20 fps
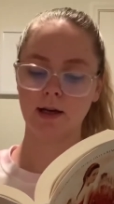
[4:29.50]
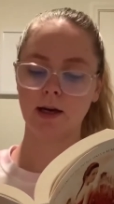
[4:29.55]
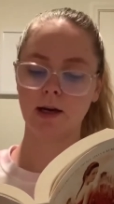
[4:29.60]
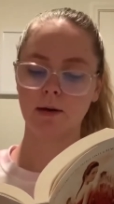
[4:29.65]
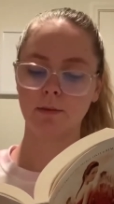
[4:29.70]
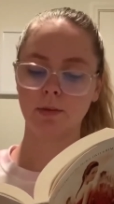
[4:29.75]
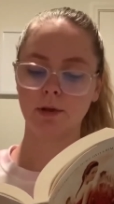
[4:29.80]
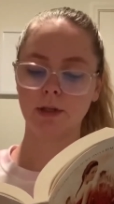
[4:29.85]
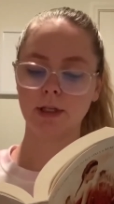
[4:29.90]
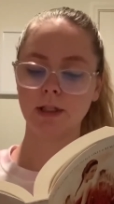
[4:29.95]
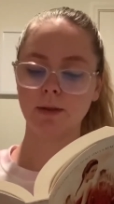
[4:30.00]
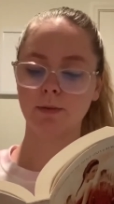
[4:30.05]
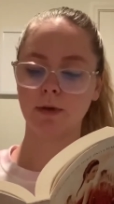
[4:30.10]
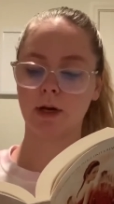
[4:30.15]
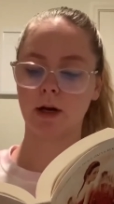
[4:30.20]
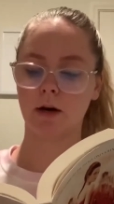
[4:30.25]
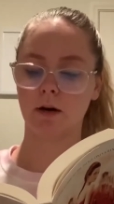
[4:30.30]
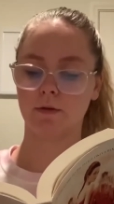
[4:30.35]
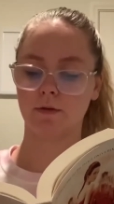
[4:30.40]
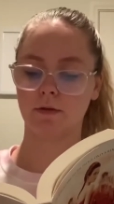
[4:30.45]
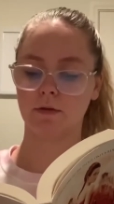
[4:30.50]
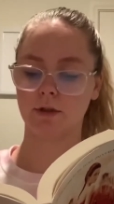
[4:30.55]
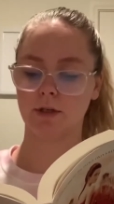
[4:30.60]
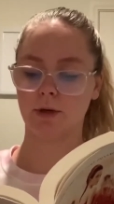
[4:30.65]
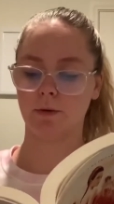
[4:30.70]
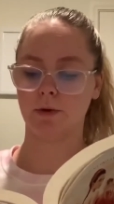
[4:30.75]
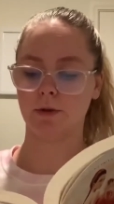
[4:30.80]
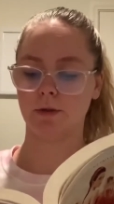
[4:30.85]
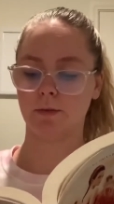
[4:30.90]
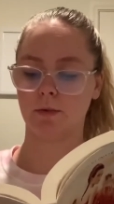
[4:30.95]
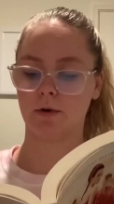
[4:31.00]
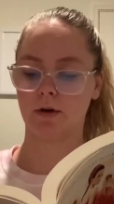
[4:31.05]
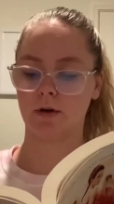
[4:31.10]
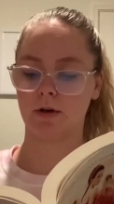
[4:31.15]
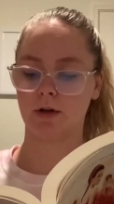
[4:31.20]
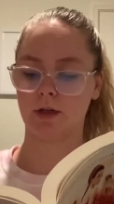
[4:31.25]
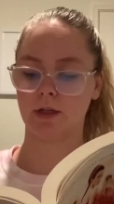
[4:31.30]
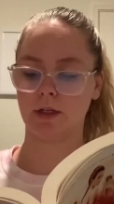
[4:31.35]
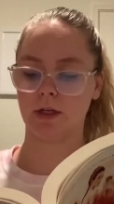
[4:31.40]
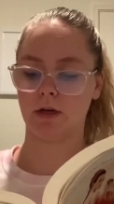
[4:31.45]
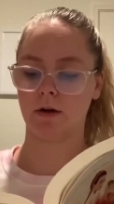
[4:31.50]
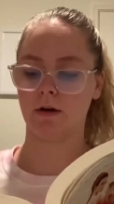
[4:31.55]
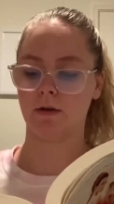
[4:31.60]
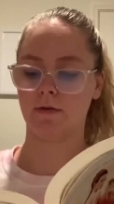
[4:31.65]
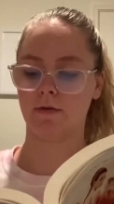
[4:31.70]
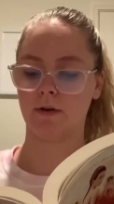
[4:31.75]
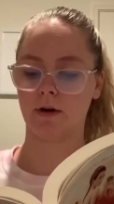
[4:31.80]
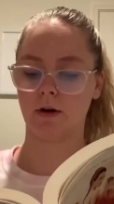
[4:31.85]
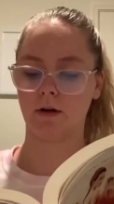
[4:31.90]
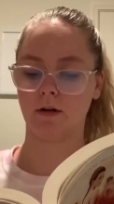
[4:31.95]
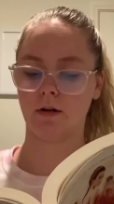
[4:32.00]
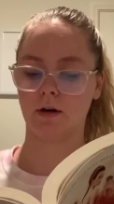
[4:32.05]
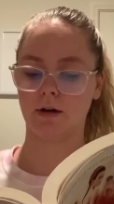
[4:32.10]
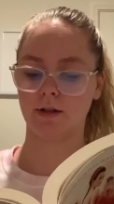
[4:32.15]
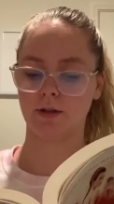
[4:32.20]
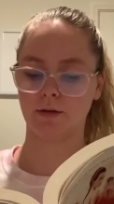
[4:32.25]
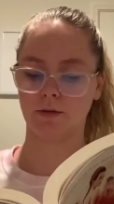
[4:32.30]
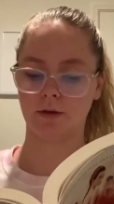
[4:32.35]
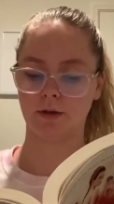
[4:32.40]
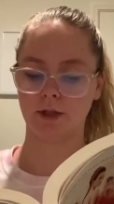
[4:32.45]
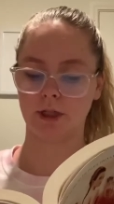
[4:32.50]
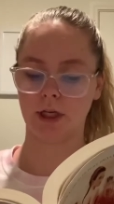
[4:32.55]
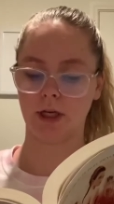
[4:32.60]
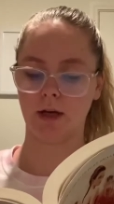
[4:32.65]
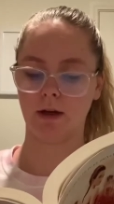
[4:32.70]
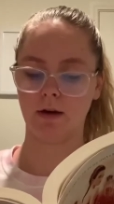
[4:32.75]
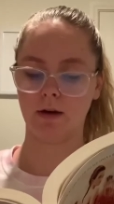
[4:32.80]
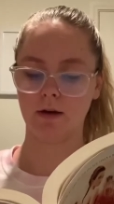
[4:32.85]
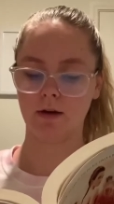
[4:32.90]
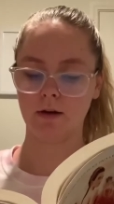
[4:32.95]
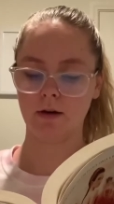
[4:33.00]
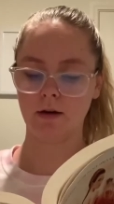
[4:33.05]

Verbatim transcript: Please be careful, she whispered. A tear fell onto her cheek.